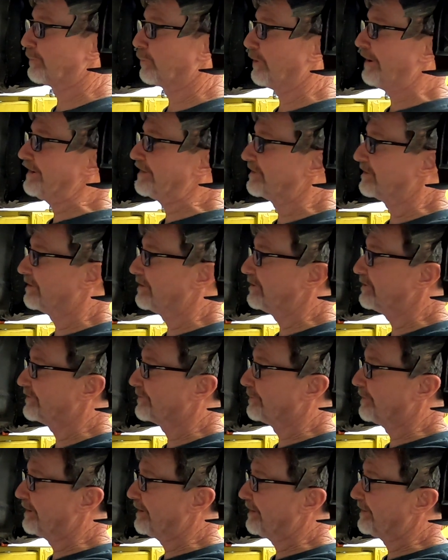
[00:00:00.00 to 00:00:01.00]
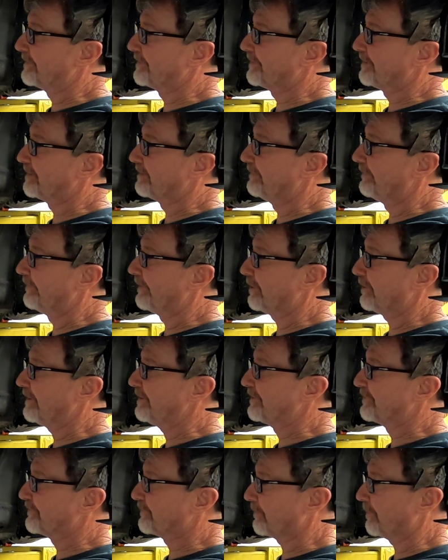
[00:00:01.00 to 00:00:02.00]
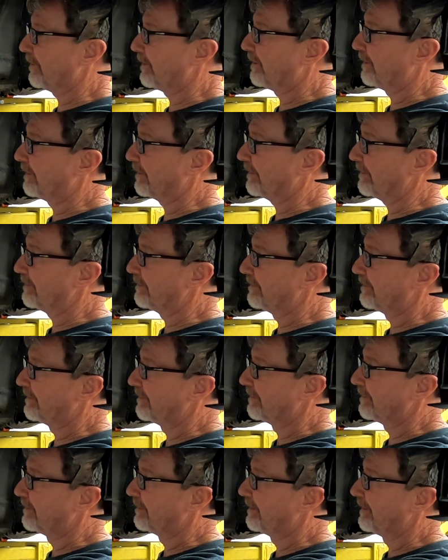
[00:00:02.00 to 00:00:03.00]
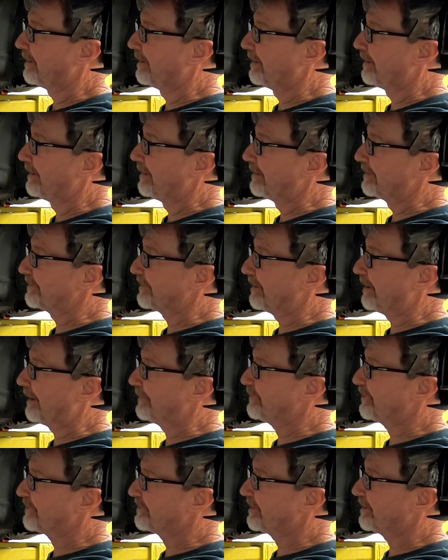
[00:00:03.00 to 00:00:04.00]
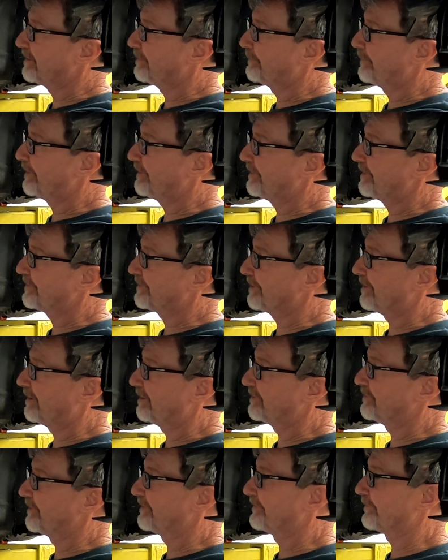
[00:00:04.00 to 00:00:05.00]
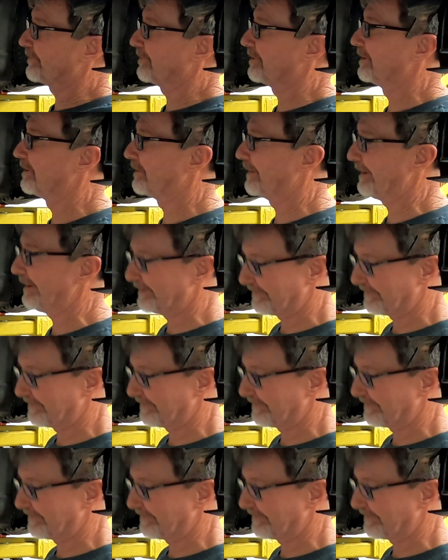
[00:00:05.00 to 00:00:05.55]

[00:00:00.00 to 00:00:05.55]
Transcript: it breaks loose, but it's very strong. So I'm just going to put this on just for a little